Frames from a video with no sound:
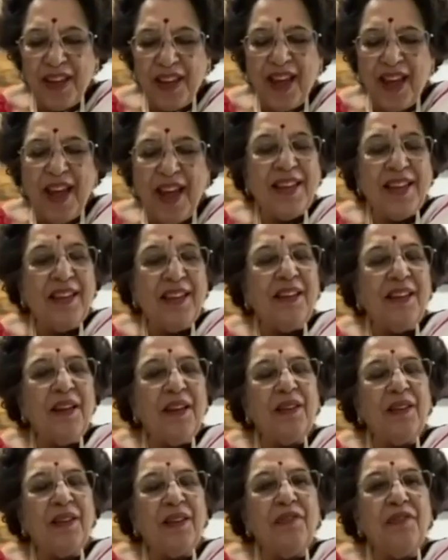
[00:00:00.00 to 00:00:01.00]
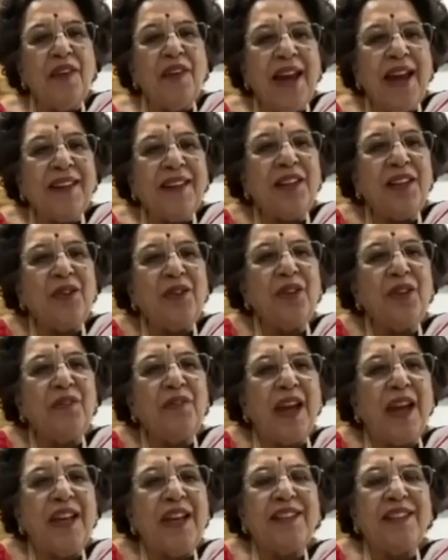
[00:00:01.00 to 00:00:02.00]
And the fact that you
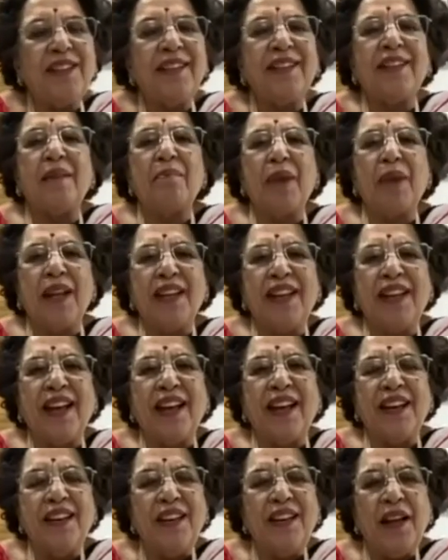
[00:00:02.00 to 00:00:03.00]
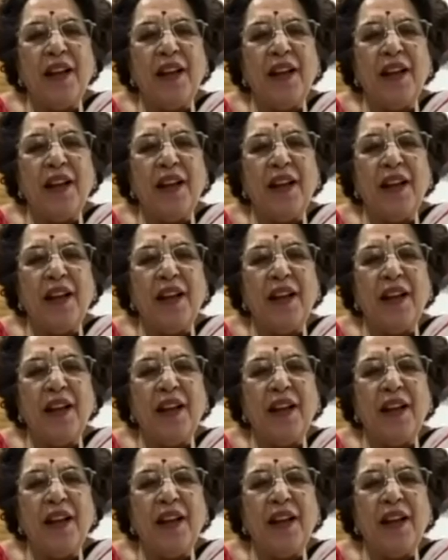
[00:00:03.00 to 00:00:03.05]
invited Tamanna,